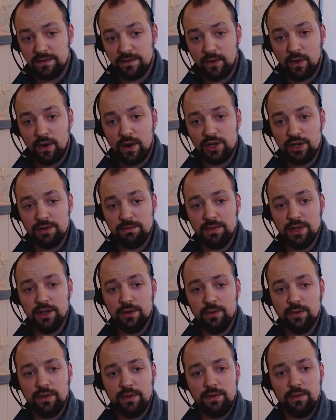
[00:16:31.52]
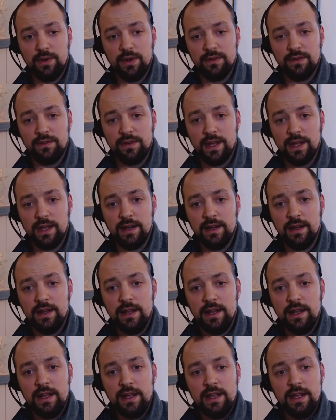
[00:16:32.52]
400 million worth of real estate.
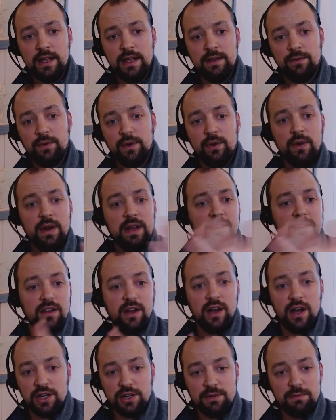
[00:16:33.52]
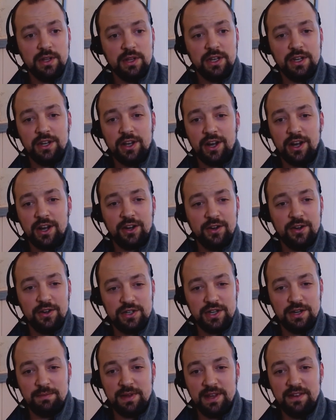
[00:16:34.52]
If we raised a $100 million
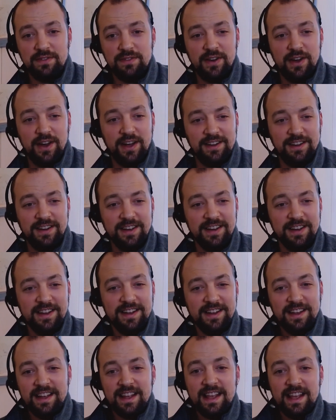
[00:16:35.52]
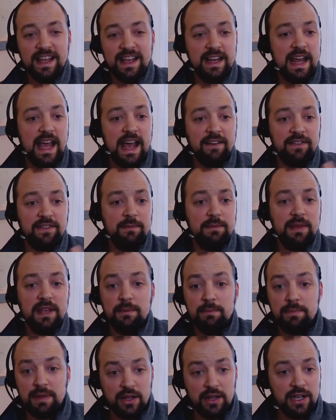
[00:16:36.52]
co-GP fund, it'd have to be
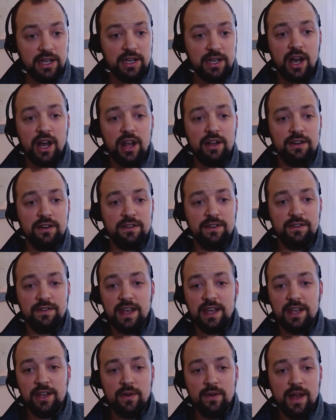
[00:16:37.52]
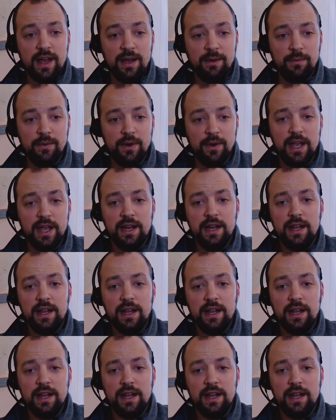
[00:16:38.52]
$1 billion of AUM, right?